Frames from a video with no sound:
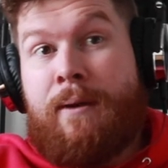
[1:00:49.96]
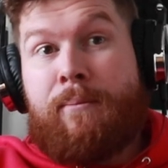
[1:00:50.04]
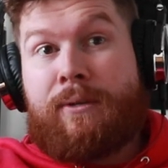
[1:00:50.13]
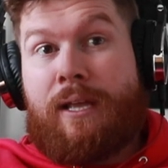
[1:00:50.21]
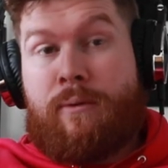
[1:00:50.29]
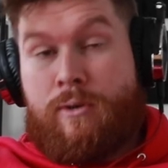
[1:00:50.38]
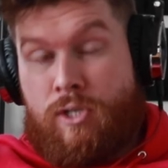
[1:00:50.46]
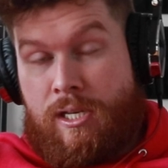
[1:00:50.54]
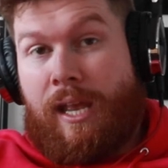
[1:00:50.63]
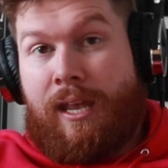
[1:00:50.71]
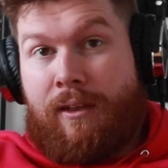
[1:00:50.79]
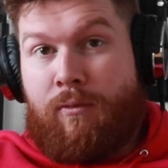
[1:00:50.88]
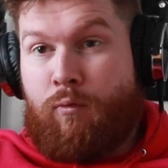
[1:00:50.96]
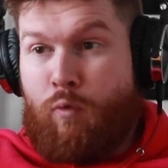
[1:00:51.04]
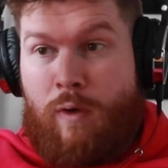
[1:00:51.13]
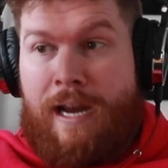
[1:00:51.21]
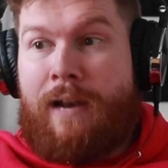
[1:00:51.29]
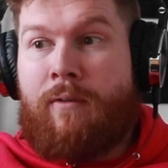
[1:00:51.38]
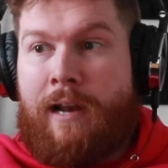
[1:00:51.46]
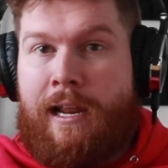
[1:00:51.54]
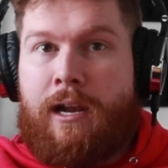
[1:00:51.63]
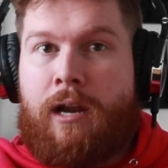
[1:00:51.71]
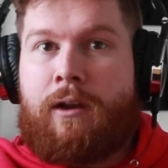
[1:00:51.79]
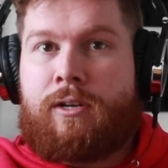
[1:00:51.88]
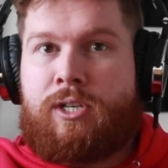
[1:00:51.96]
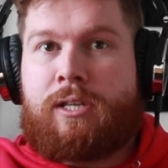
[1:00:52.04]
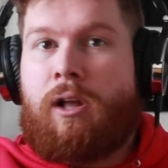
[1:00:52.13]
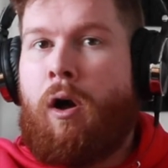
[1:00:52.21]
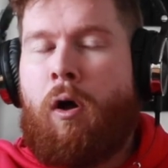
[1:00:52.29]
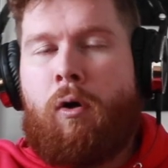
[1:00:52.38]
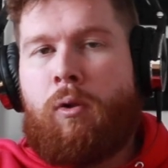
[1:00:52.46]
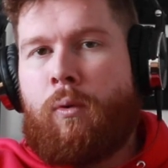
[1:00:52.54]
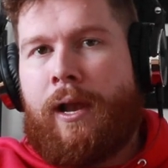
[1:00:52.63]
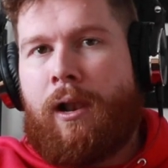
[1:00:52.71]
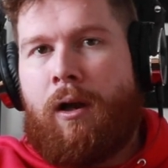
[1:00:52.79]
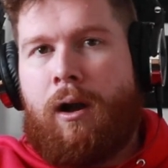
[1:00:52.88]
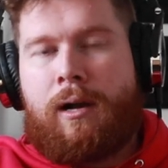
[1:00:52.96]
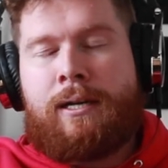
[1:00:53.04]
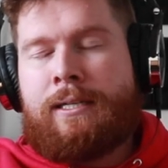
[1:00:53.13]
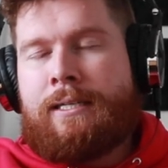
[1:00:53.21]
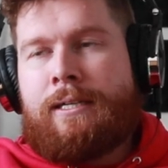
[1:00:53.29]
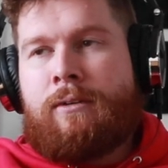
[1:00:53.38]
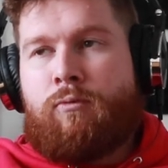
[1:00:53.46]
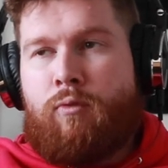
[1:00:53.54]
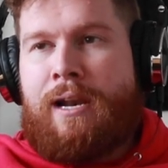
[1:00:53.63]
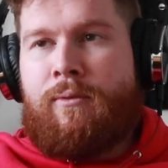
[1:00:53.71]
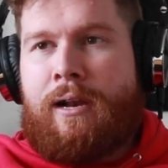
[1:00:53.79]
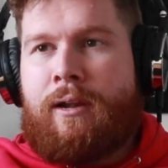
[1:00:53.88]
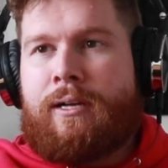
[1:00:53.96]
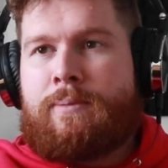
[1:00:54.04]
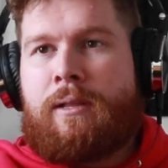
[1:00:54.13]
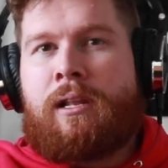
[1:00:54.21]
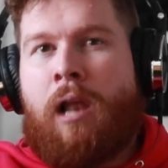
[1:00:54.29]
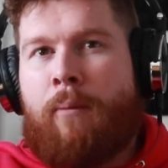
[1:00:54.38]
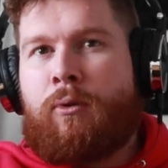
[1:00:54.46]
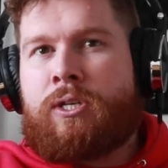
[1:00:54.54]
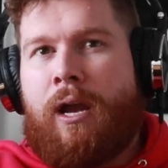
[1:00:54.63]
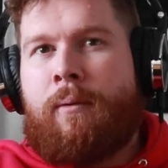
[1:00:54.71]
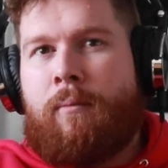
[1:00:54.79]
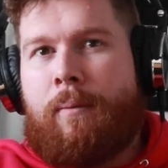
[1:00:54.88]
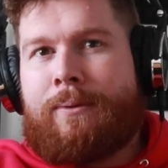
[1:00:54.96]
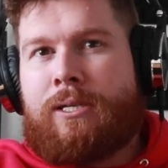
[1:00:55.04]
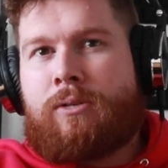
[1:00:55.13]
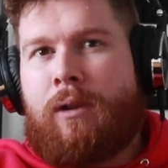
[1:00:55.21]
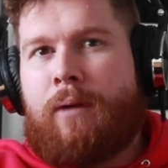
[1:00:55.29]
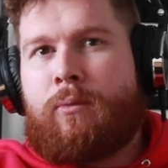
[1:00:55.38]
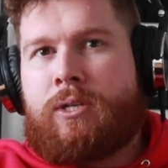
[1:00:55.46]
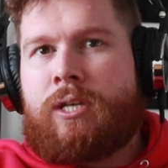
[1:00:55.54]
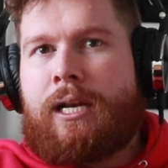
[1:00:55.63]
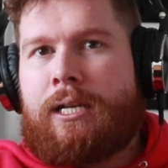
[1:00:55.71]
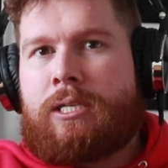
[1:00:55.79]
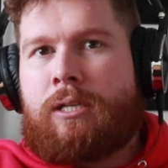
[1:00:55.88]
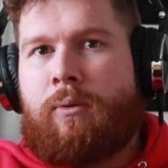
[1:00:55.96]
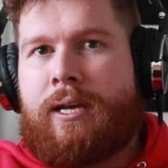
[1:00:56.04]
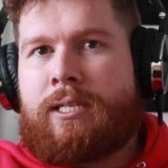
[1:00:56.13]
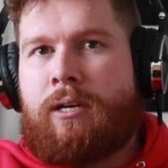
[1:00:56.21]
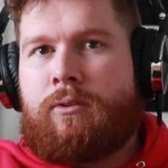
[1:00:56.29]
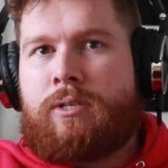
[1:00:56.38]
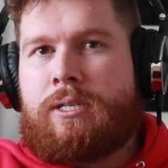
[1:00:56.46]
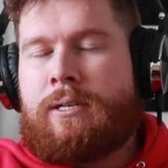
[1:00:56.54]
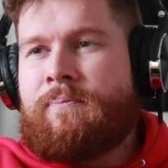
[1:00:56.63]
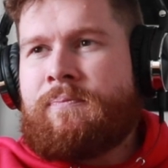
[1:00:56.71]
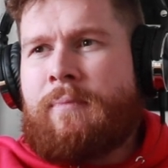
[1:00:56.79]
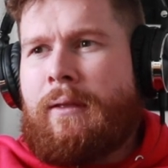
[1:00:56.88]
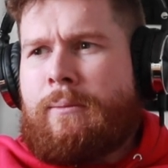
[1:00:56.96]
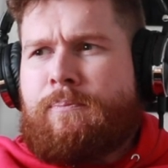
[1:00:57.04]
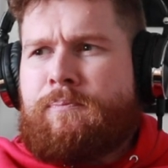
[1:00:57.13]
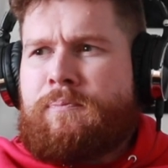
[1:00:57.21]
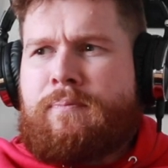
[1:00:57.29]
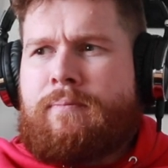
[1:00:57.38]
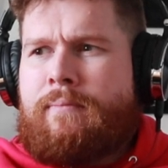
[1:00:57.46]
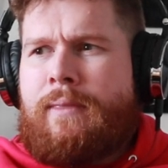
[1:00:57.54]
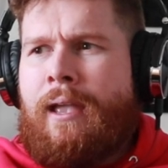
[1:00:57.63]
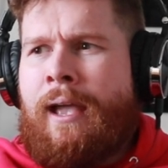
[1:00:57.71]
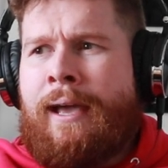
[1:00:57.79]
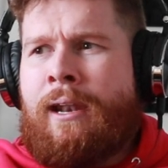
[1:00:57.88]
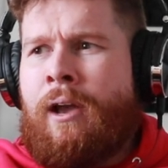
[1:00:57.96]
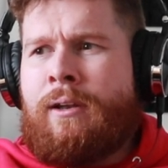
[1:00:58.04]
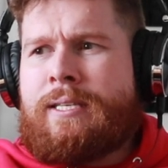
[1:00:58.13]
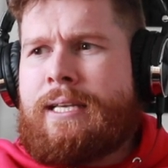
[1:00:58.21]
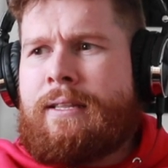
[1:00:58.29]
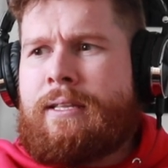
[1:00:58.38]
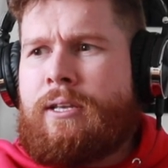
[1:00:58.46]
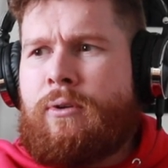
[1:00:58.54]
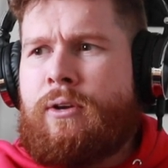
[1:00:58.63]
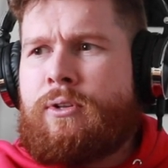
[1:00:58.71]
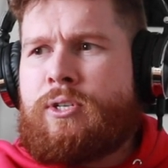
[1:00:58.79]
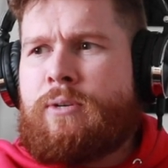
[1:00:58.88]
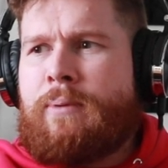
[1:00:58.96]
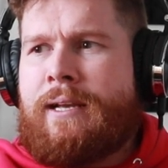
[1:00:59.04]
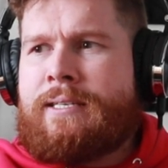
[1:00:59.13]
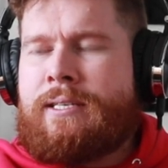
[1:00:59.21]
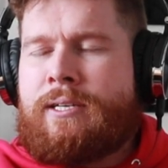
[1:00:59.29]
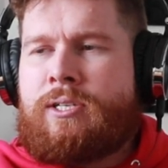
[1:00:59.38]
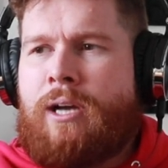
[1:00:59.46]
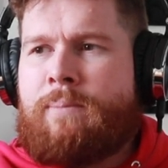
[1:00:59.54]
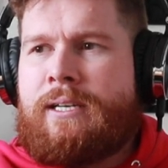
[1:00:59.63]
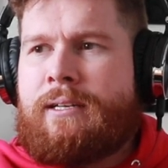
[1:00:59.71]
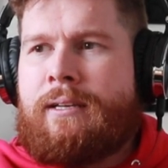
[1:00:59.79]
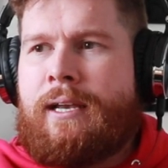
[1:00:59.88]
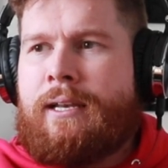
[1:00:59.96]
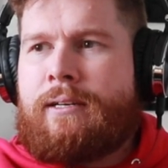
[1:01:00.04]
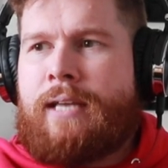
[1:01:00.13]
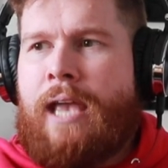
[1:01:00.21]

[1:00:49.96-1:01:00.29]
but they were just like really really encouraging the whole way along, really really nice. But a lot more, I bumped into a lot more cyclists on the West Coast, and I honestly I think the only other two places I stopped in in